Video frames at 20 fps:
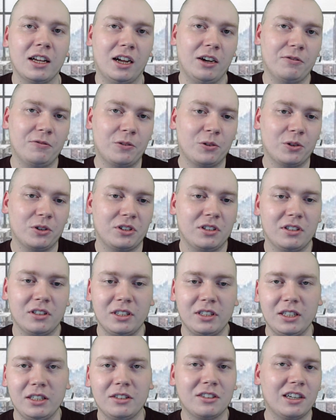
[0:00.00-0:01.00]

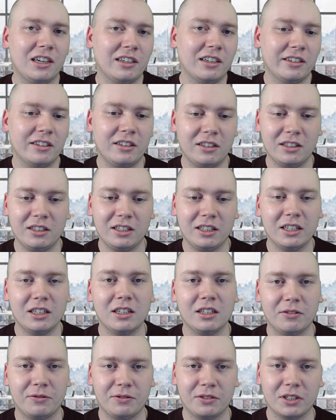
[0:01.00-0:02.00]
unfortunately, you're not going to get
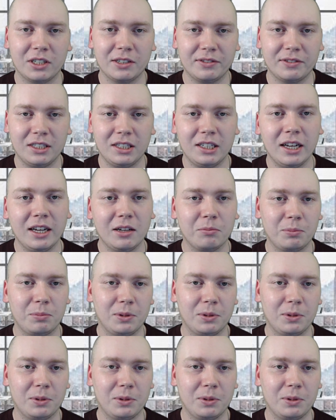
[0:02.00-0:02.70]
it forgiven yet